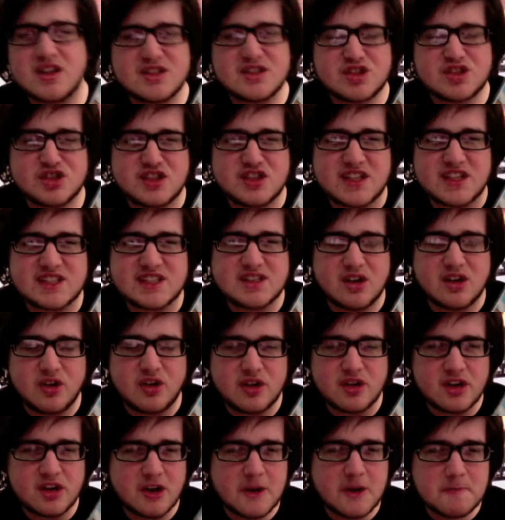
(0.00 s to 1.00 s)
she's
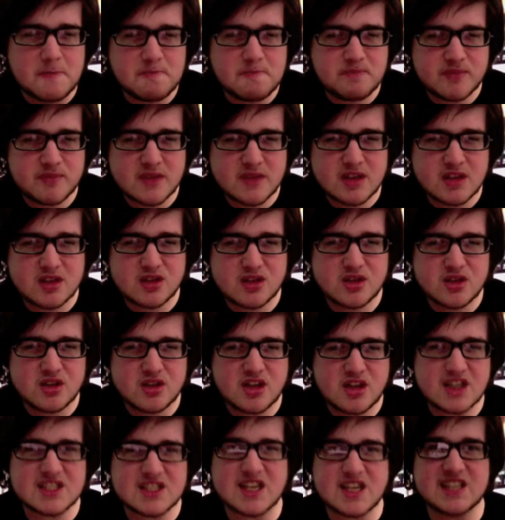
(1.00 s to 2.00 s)
like a
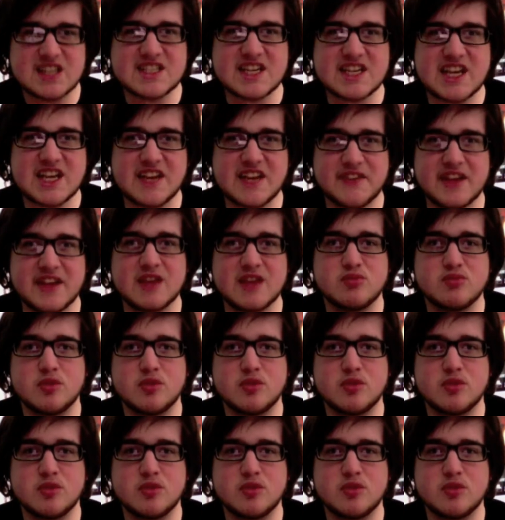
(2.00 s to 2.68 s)
TV